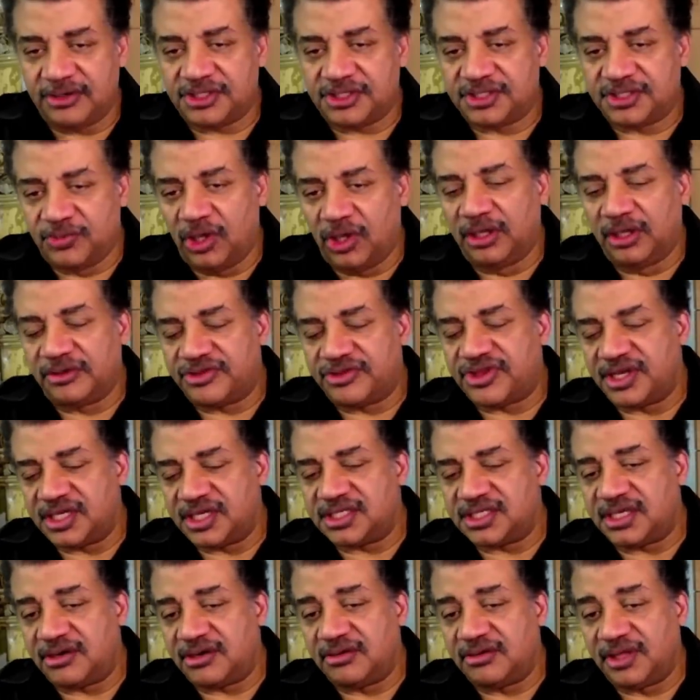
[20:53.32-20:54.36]
smaller
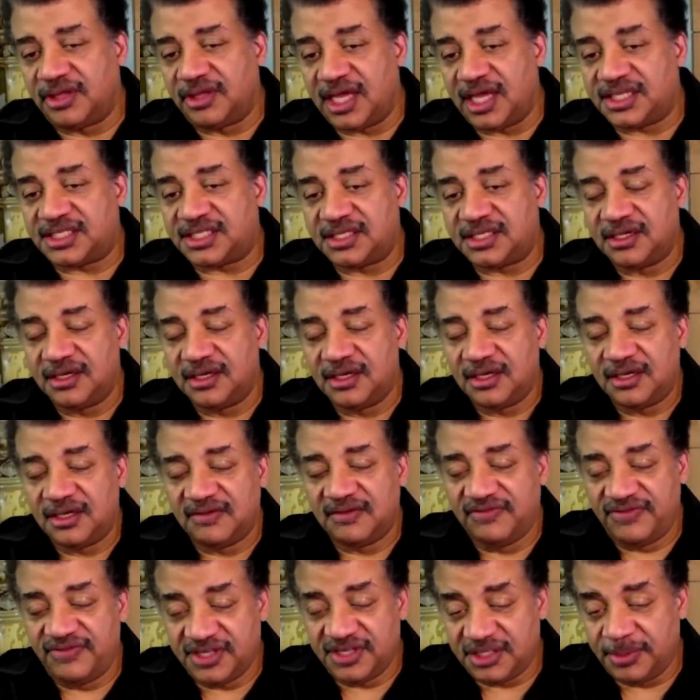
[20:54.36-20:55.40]
things that are less
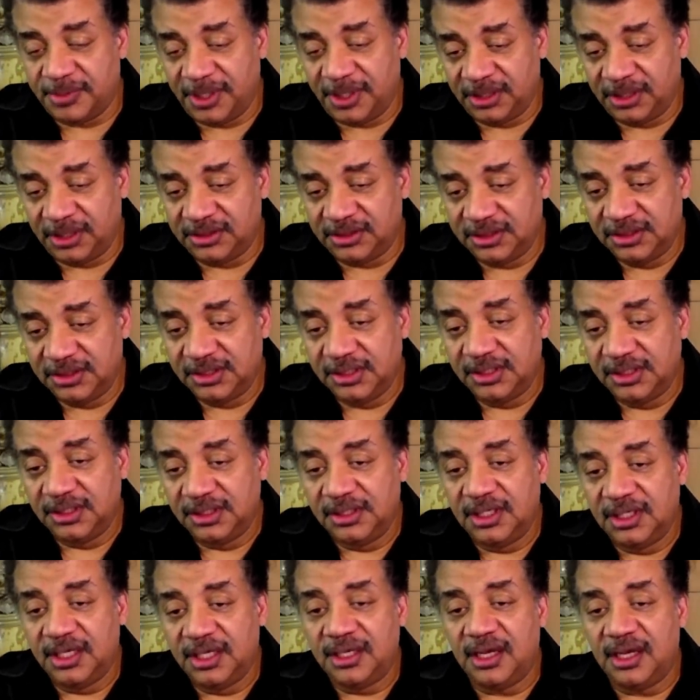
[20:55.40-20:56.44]
visible.
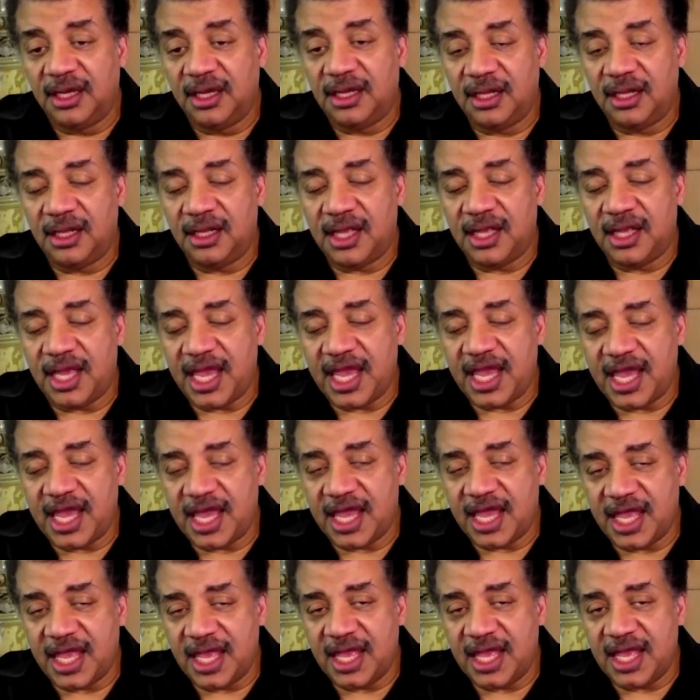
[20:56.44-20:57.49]

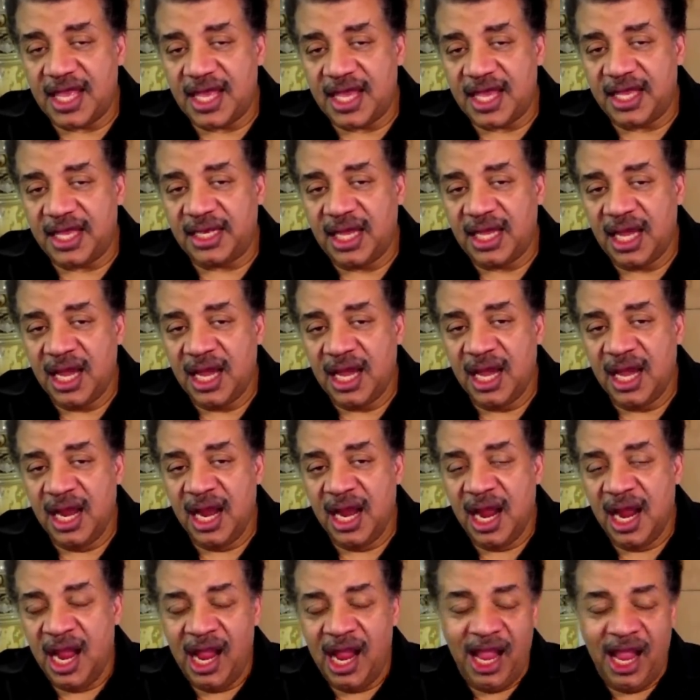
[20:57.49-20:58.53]
And
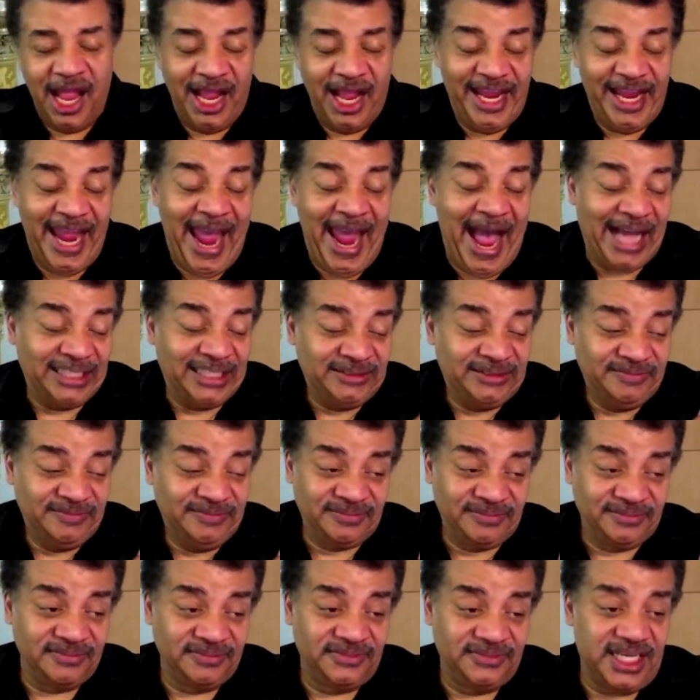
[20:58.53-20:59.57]
yeah,
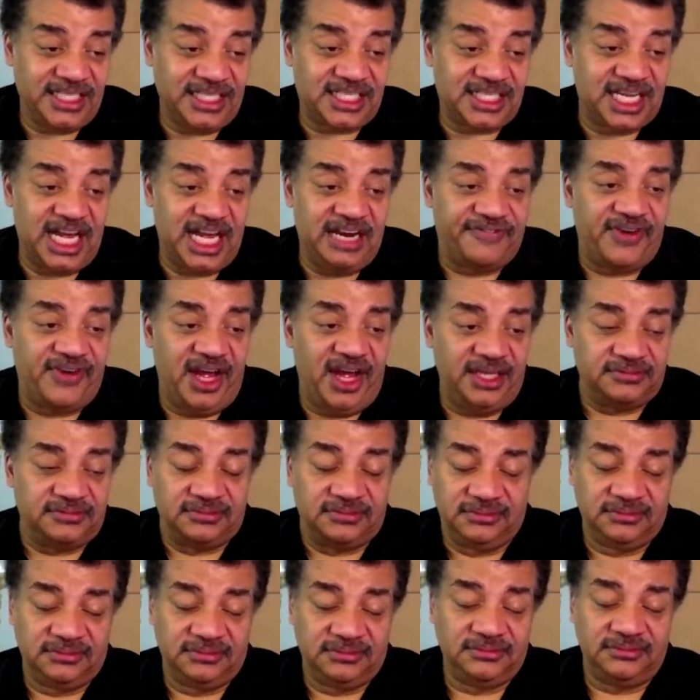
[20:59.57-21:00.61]
that's kind of fun.